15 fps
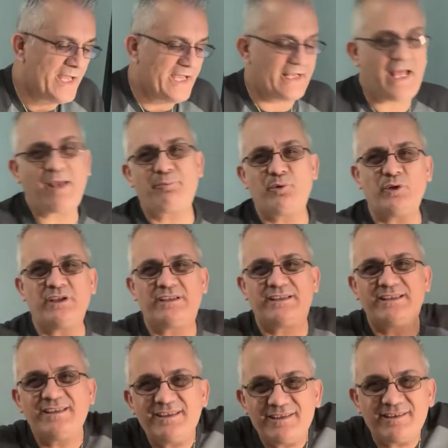and I put it
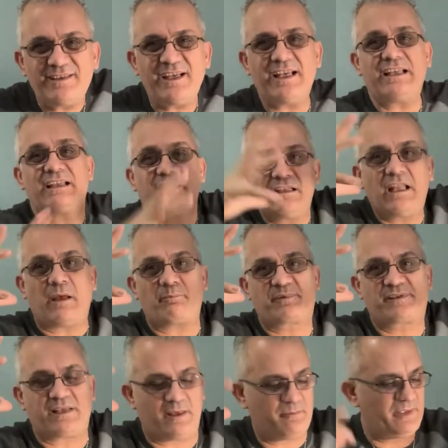lump
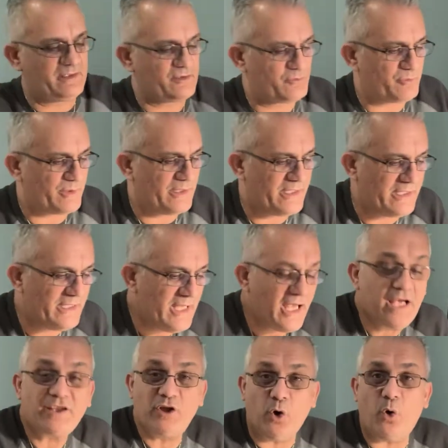sum. It's really the